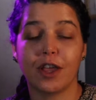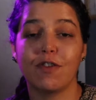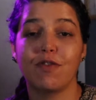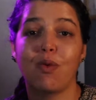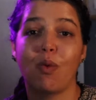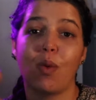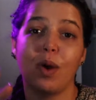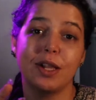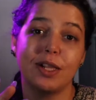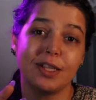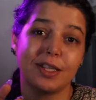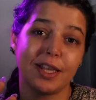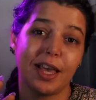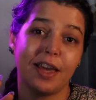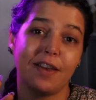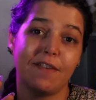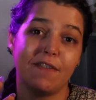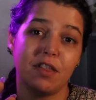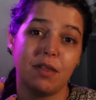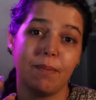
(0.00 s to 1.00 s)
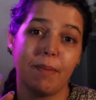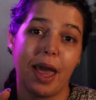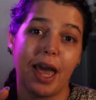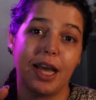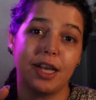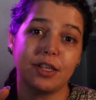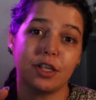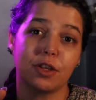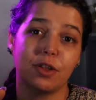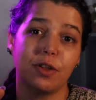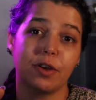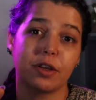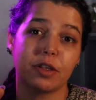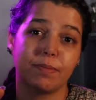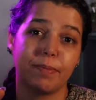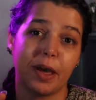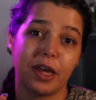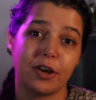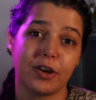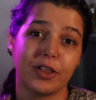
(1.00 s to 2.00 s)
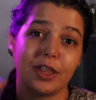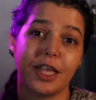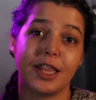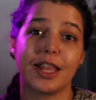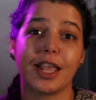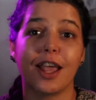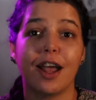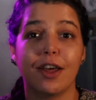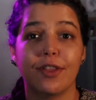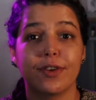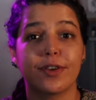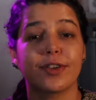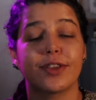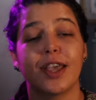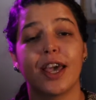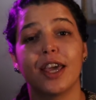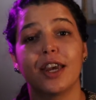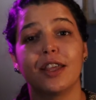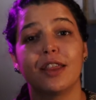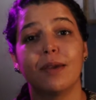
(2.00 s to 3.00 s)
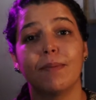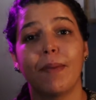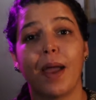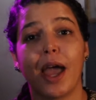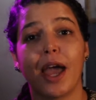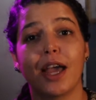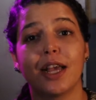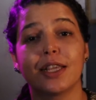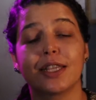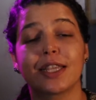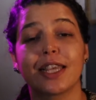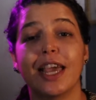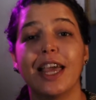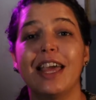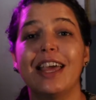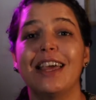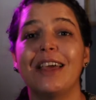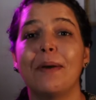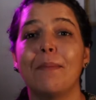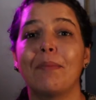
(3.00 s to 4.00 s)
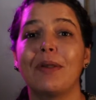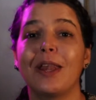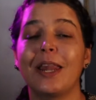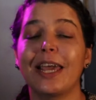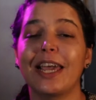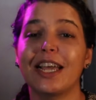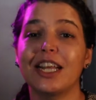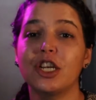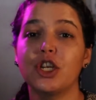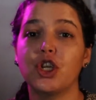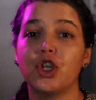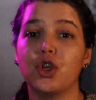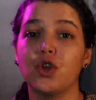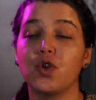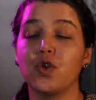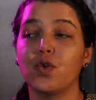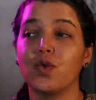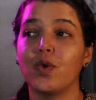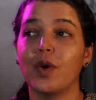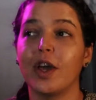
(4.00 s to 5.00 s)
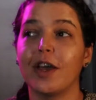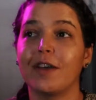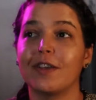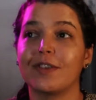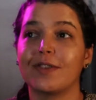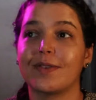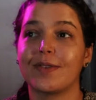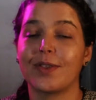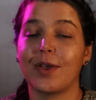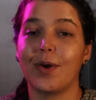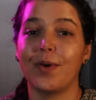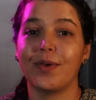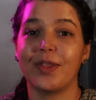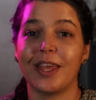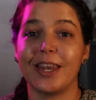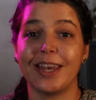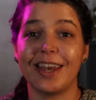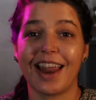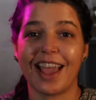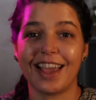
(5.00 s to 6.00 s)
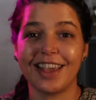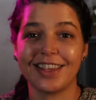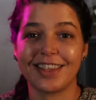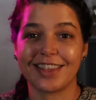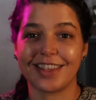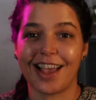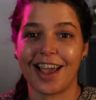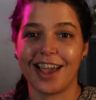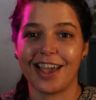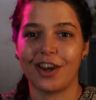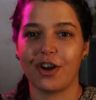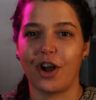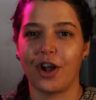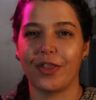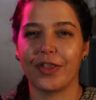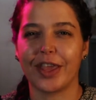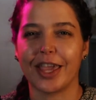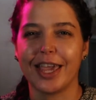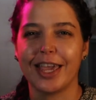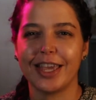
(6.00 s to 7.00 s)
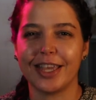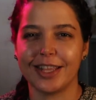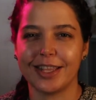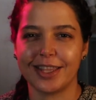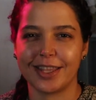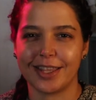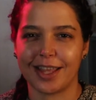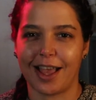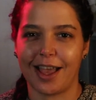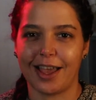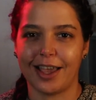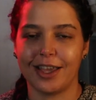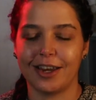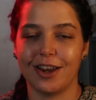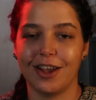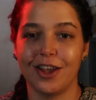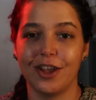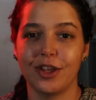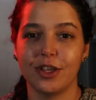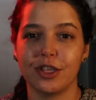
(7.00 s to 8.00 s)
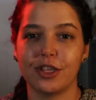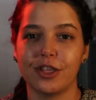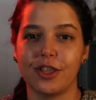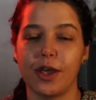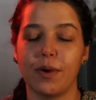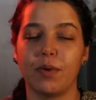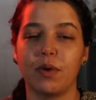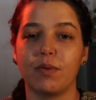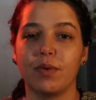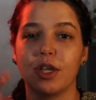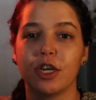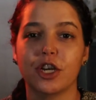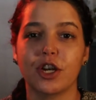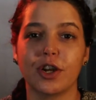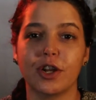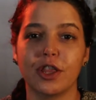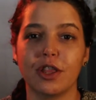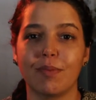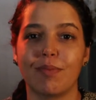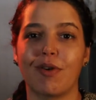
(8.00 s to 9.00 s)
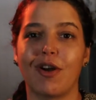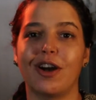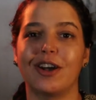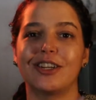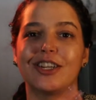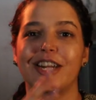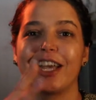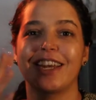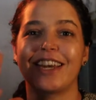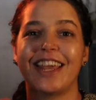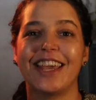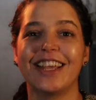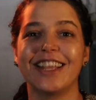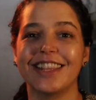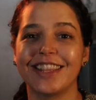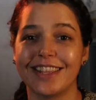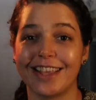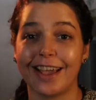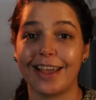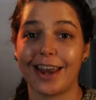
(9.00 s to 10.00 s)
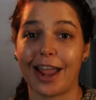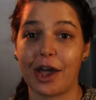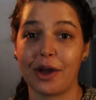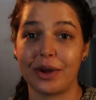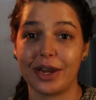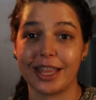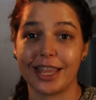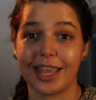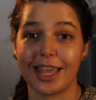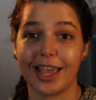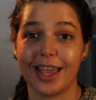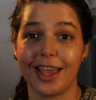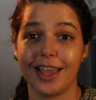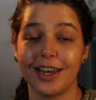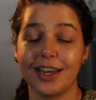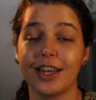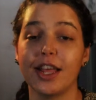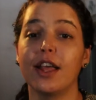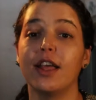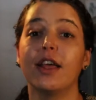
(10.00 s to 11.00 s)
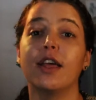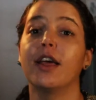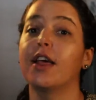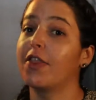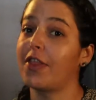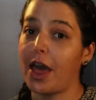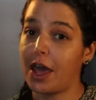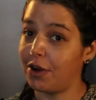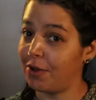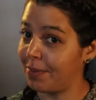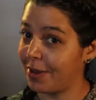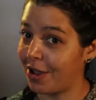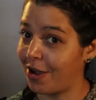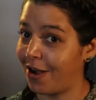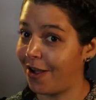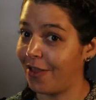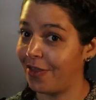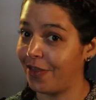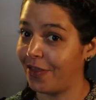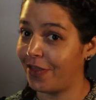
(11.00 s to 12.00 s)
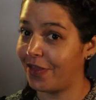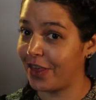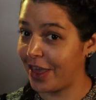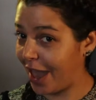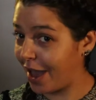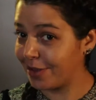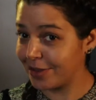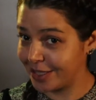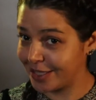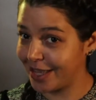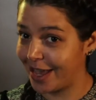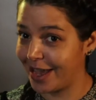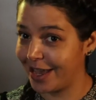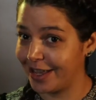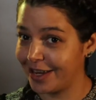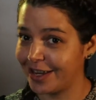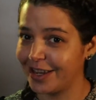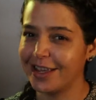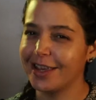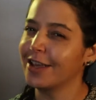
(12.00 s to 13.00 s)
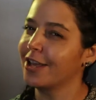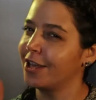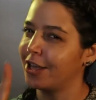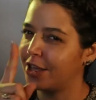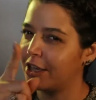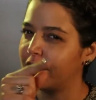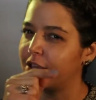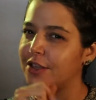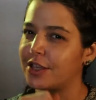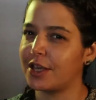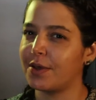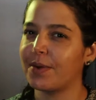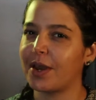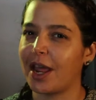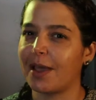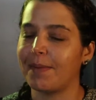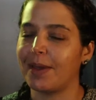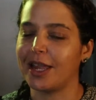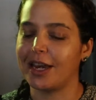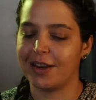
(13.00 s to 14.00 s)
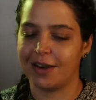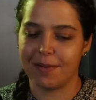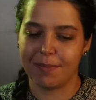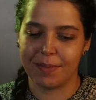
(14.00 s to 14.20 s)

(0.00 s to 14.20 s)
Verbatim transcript: if one side of the mask looks better than the other side of the mask, plan to sew the nice side on the inside so that when we turn the project inside out at the end, that'll be on the outside. You'll see what I mean in a